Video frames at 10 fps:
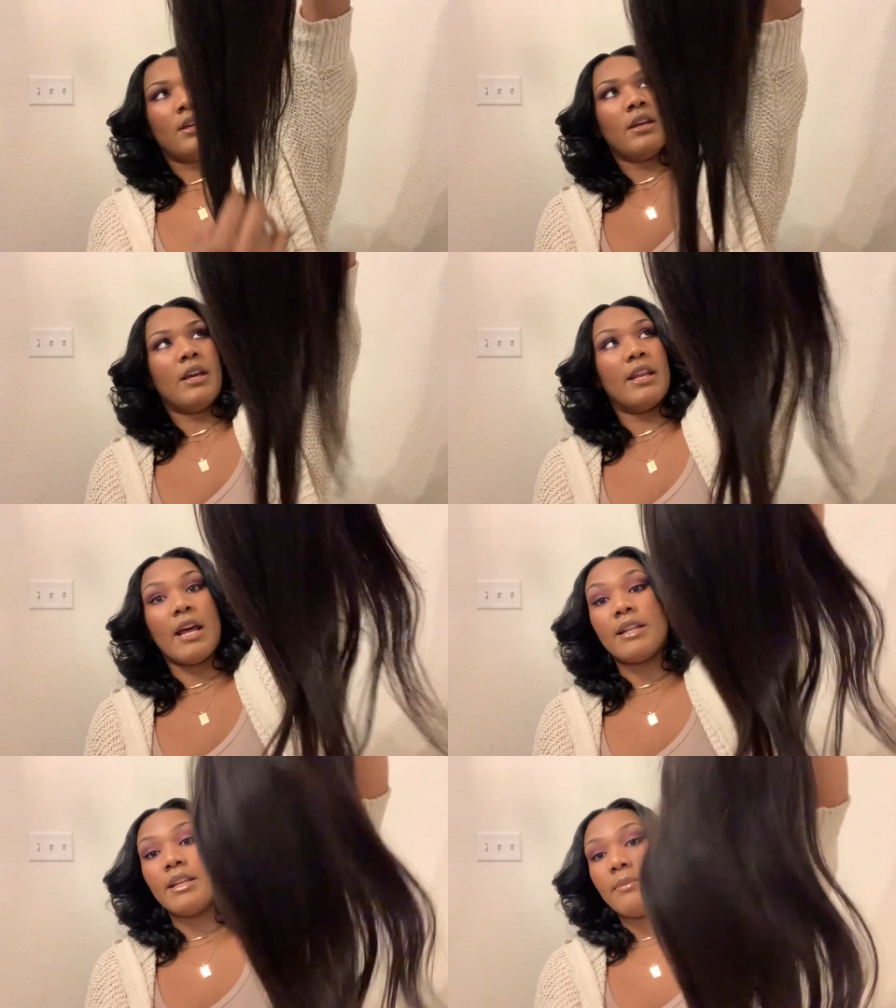And I
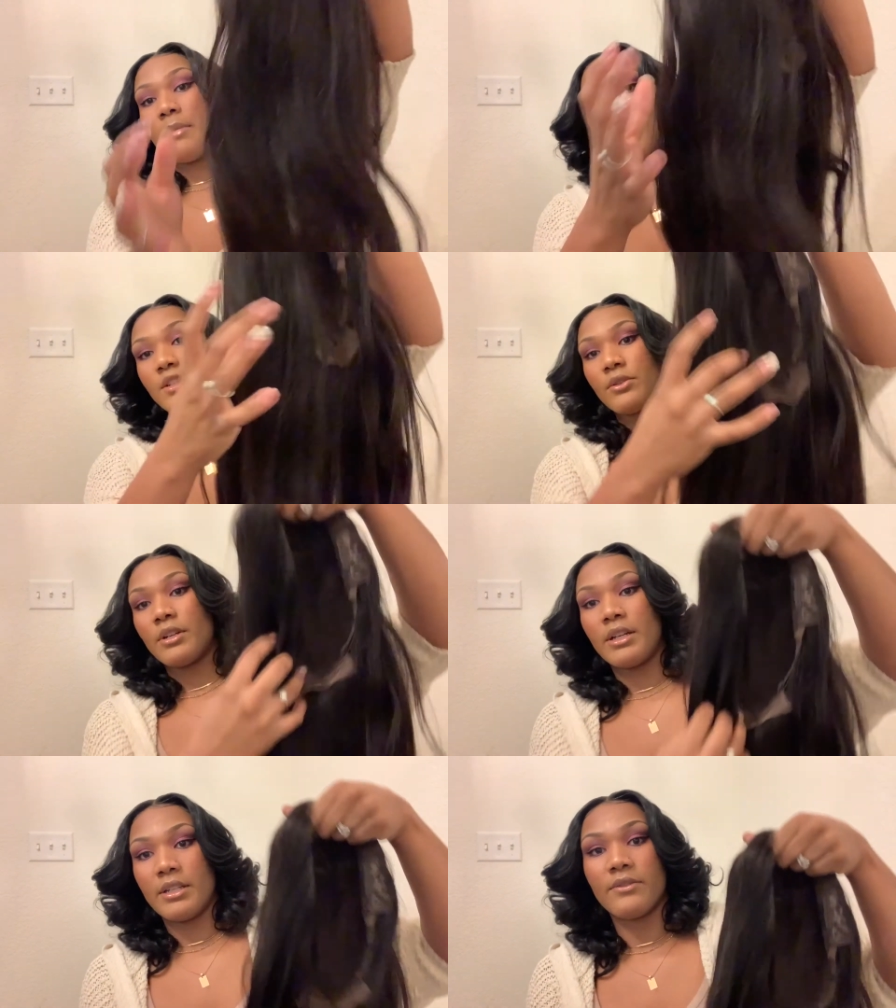did measure
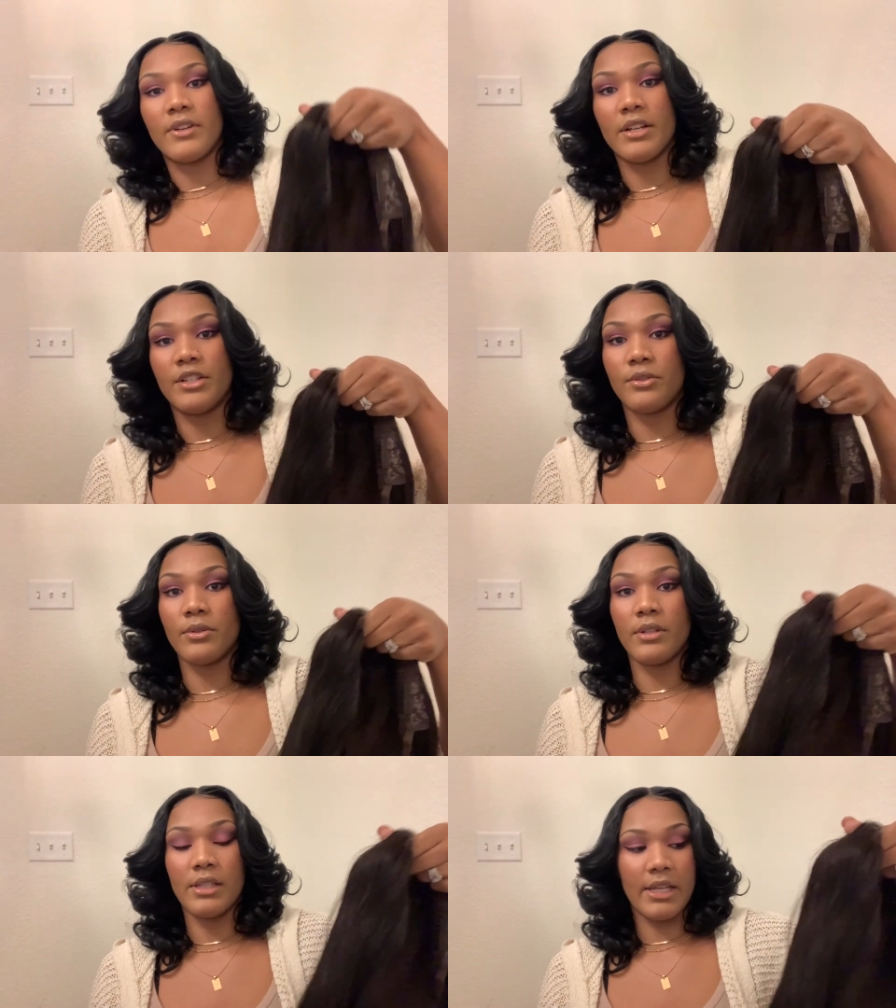it. It's very true
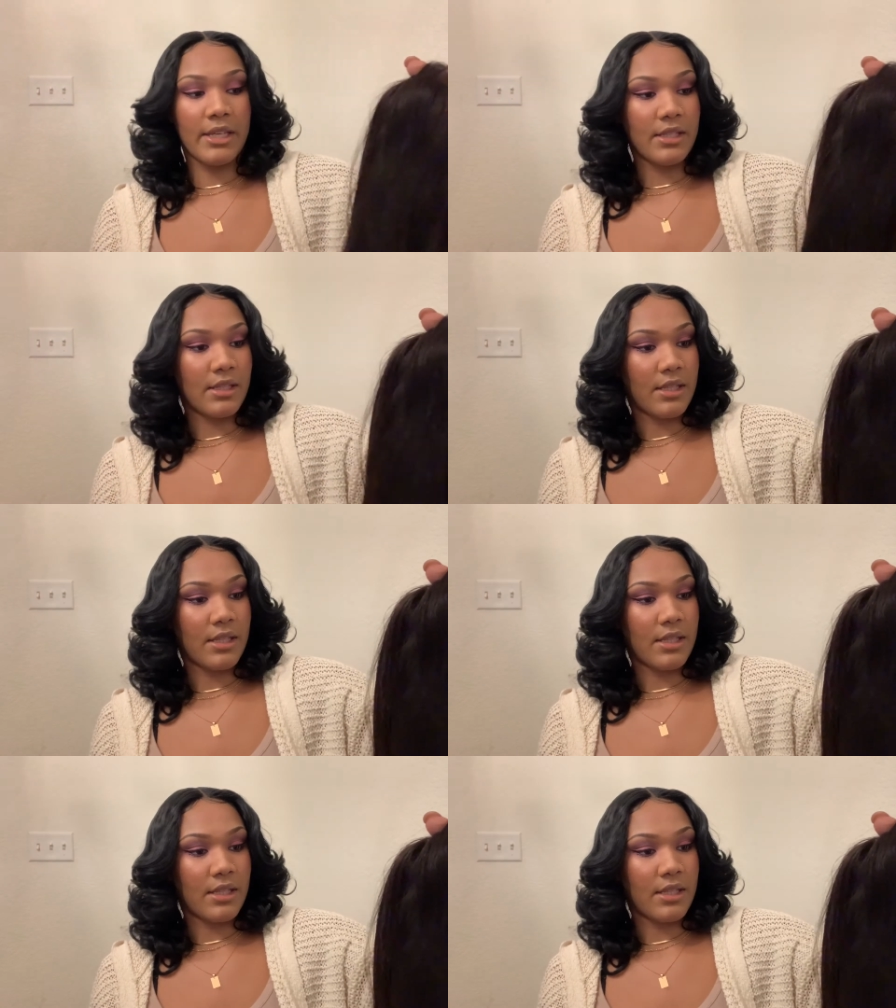to length.